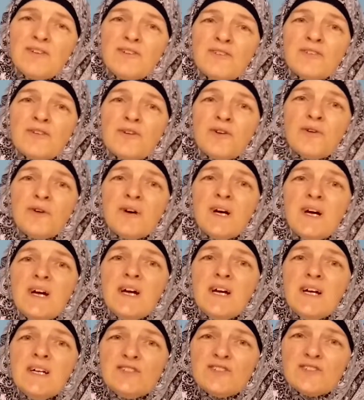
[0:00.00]
So
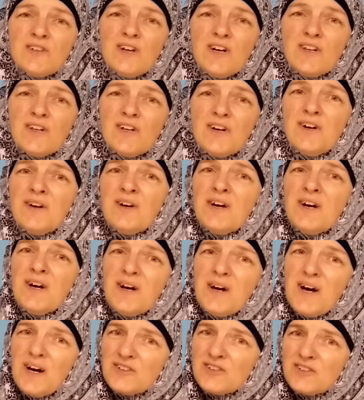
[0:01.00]
inshallah,
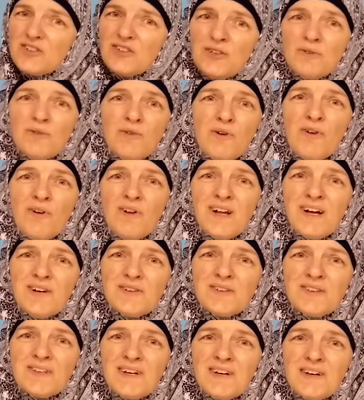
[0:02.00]
I'll see you all
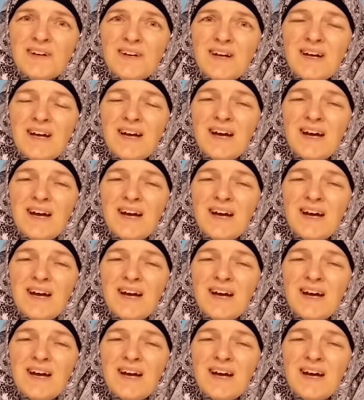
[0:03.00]
out there.